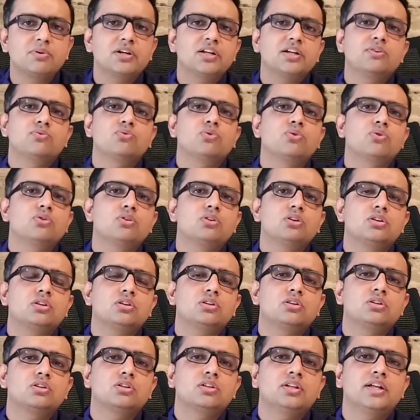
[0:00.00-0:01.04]
but it won't
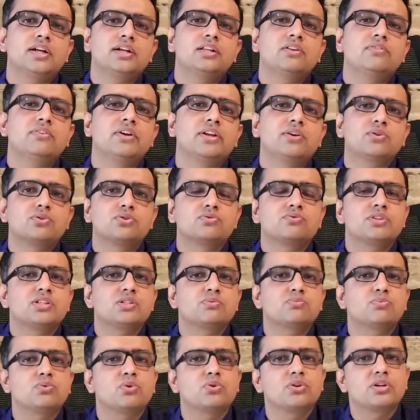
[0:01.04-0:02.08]
let the varicose
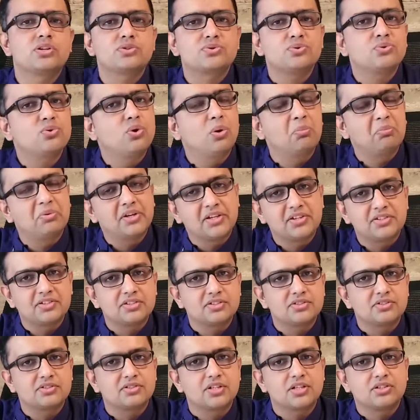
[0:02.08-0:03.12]
veins progress to
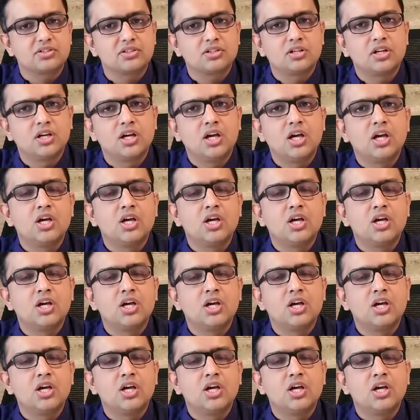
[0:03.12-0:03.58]
complication stage.